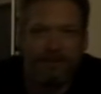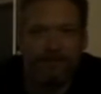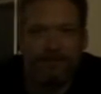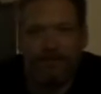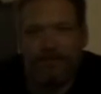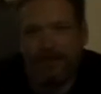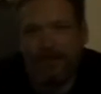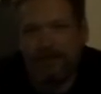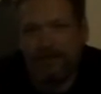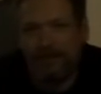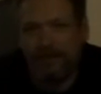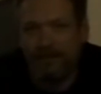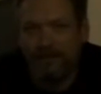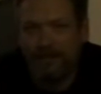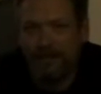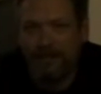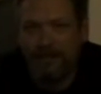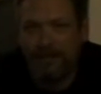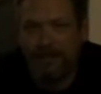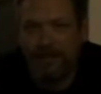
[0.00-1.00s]

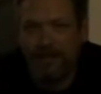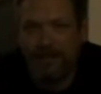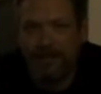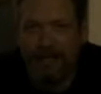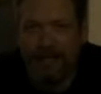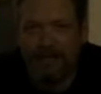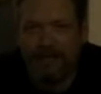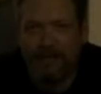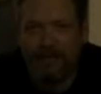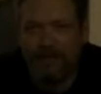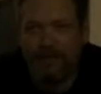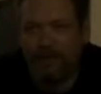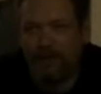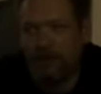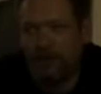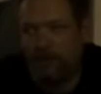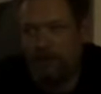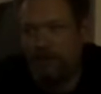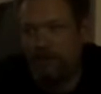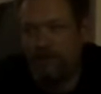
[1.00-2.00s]
devices. And
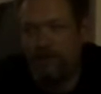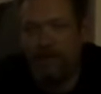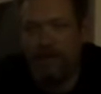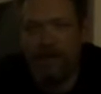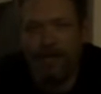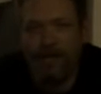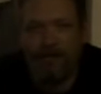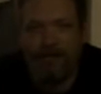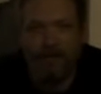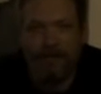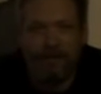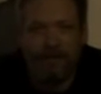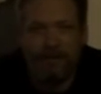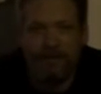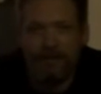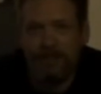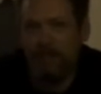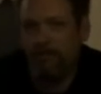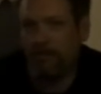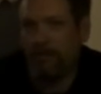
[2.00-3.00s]
so if you have a
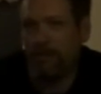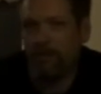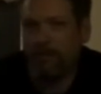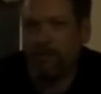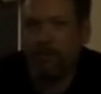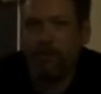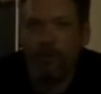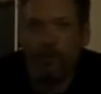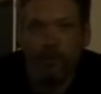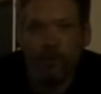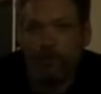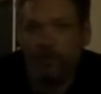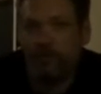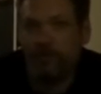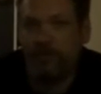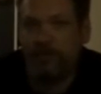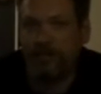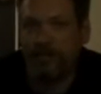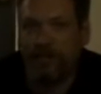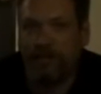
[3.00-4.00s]
team member or
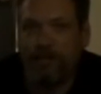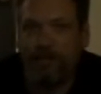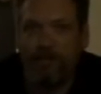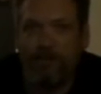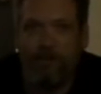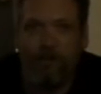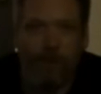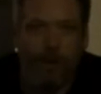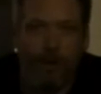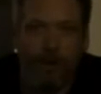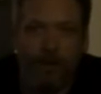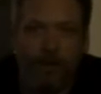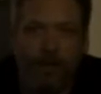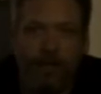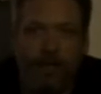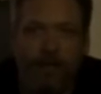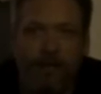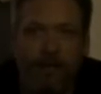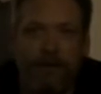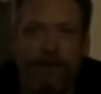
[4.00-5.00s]
yourself walking
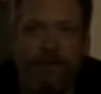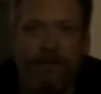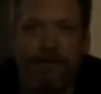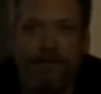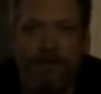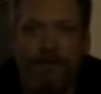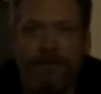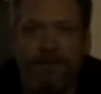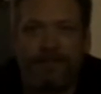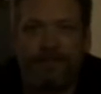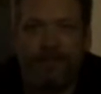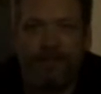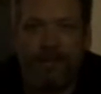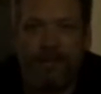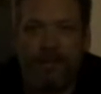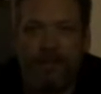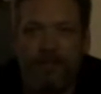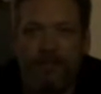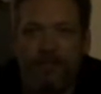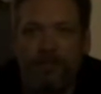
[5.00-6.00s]
along in an
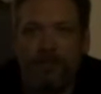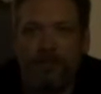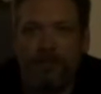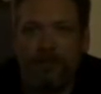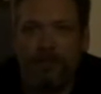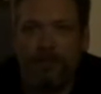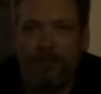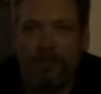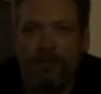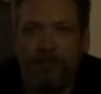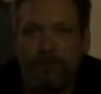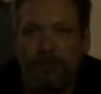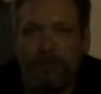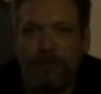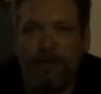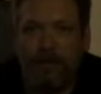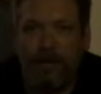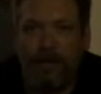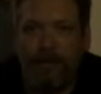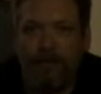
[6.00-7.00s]
investigation and you so
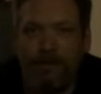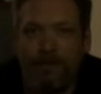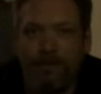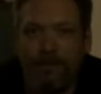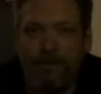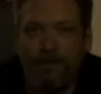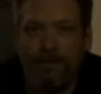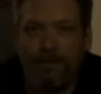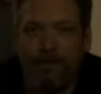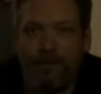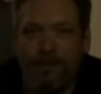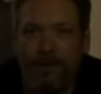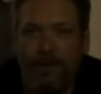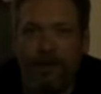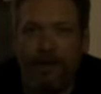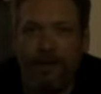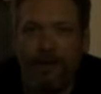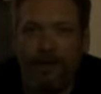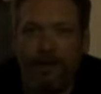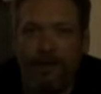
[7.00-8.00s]
happen to
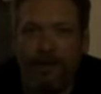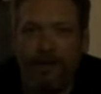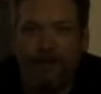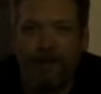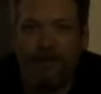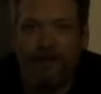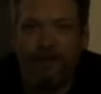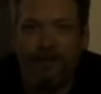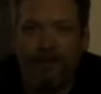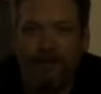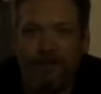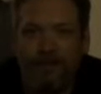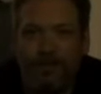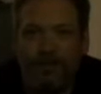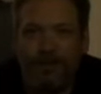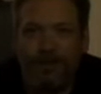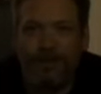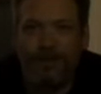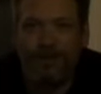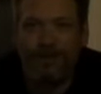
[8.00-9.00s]

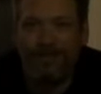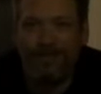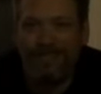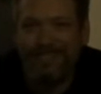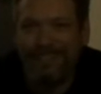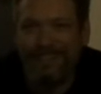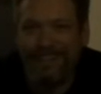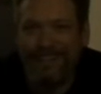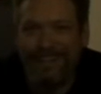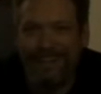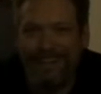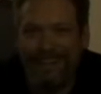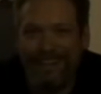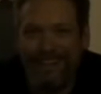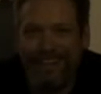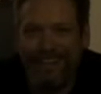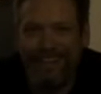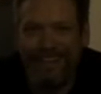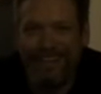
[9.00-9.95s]
trigger this guy,